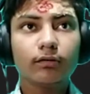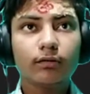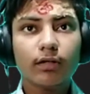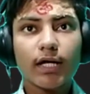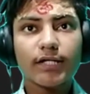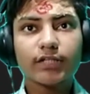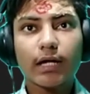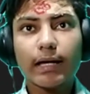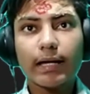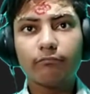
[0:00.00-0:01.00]
as I
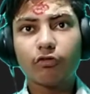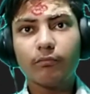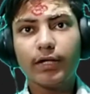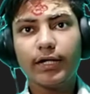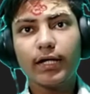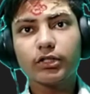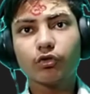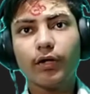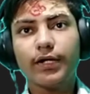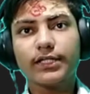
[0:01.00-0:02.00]
am from India, so
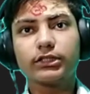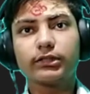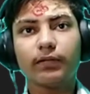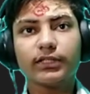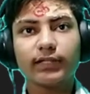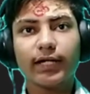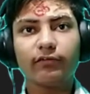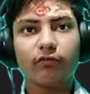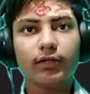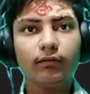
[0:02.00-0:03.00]
it is
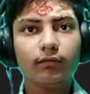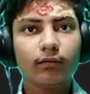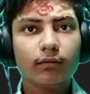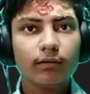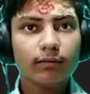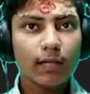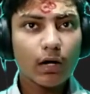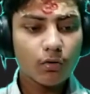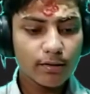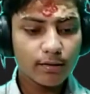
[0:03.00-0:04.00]
+91. Now
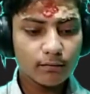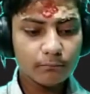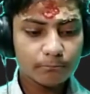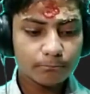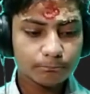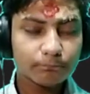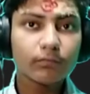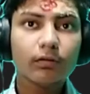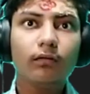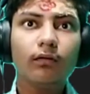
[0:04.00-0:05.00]
here
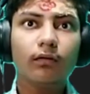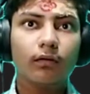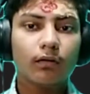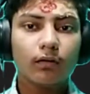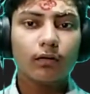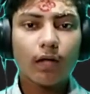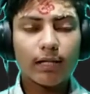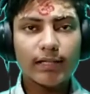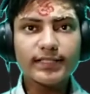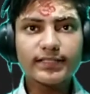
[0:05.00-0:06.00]

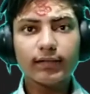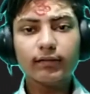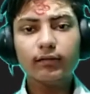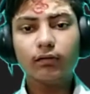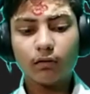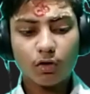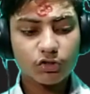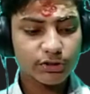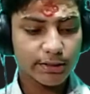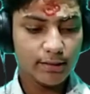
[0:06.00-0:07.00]
listen or
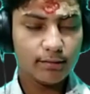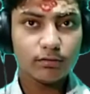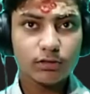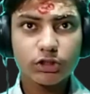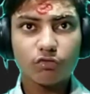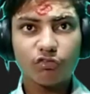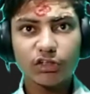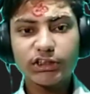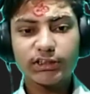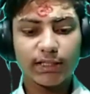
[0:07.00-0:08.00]
say. So first
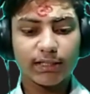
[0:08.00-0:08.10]
say